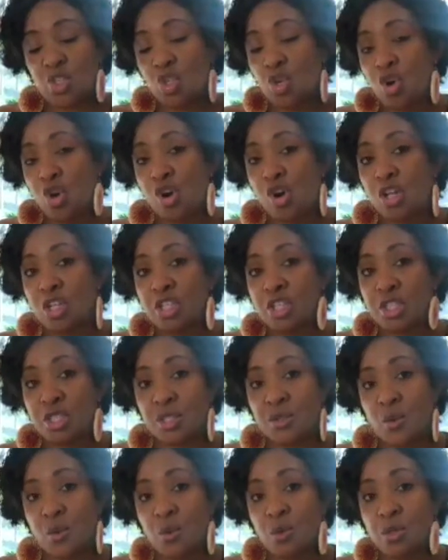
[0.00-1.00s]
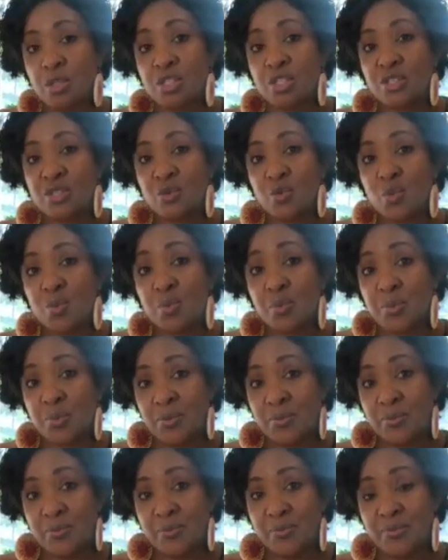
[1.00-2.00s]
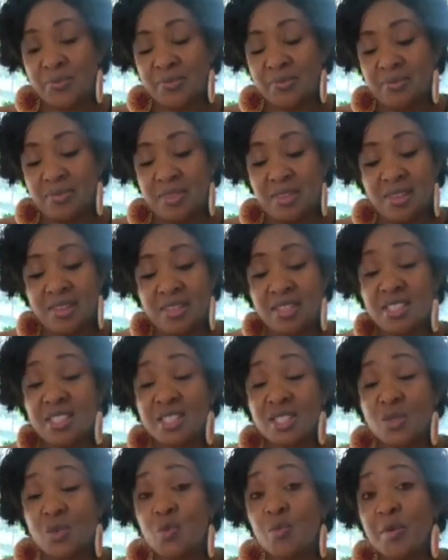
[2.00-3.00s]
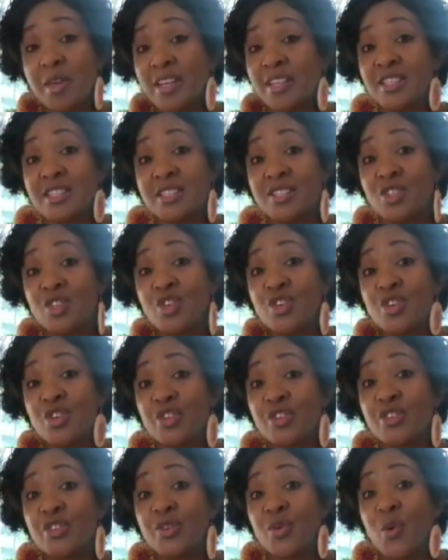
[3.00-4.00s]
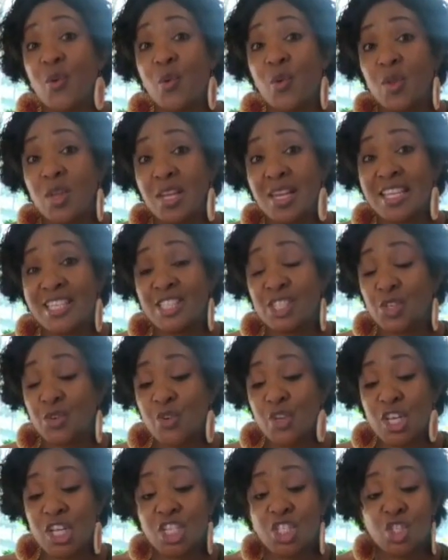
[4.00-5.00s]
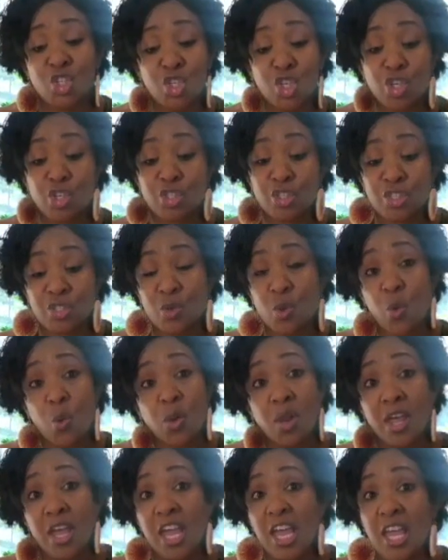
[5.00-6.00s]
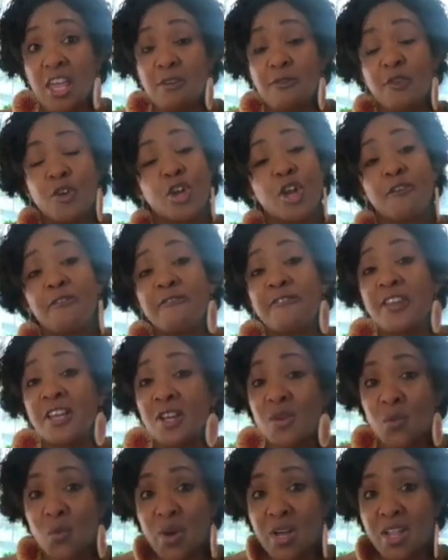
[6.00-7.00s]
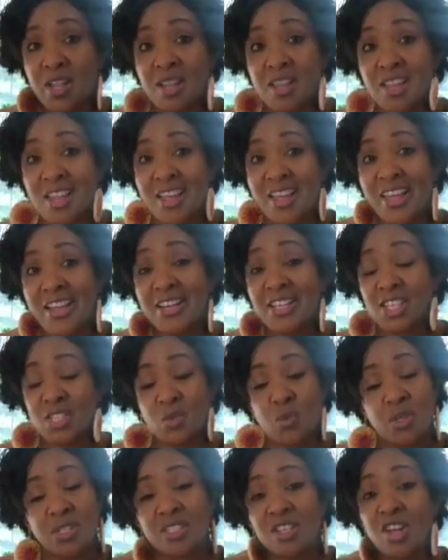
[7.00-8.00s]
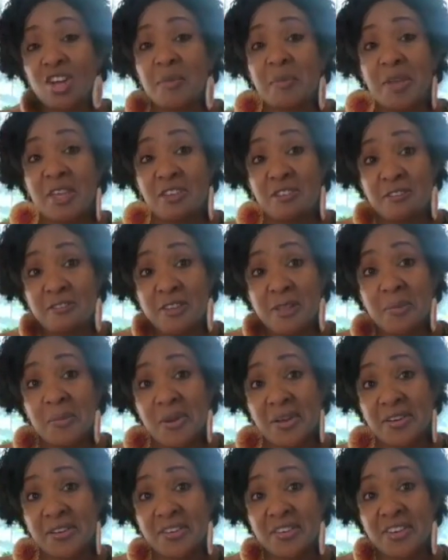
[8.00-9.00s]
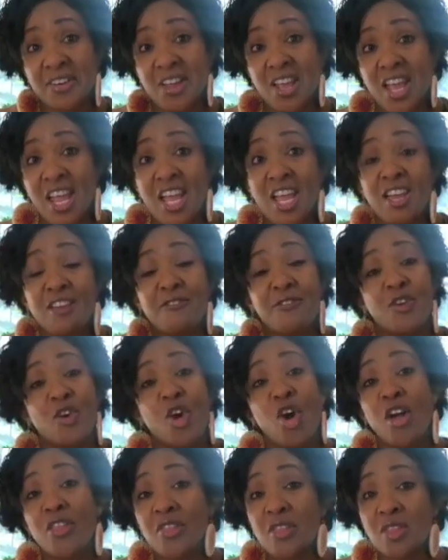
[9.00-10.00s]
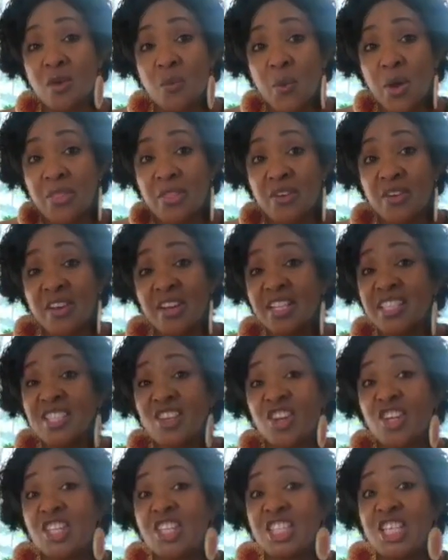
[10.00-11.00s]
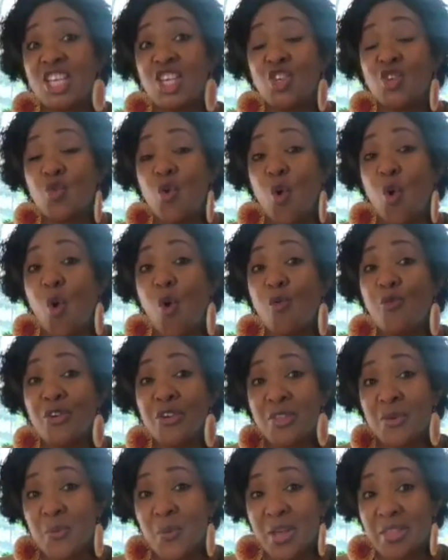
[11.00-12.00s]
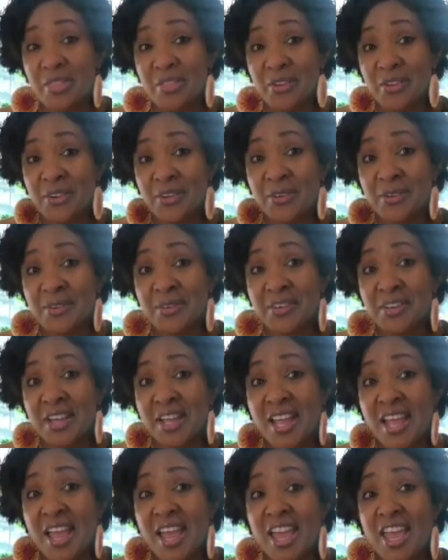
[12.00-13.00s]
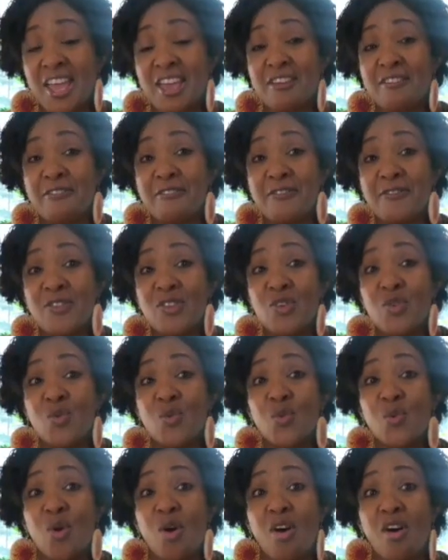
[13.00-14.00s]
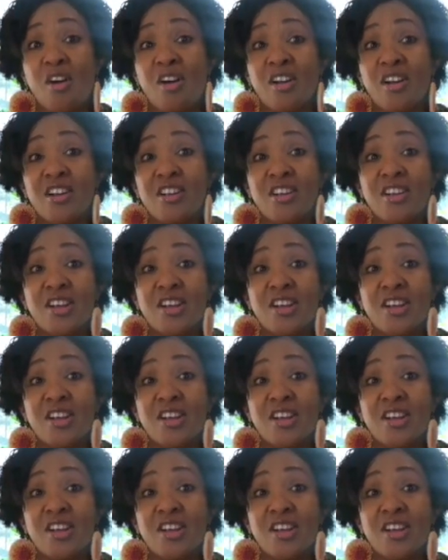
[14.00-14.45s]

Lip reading: we call soul soup. This soup gets to your soul, literally to your soul. If you're not feeling well, this is what's gonna make you feel better. If you're under the weather, it's gonna take you over the weather. If you are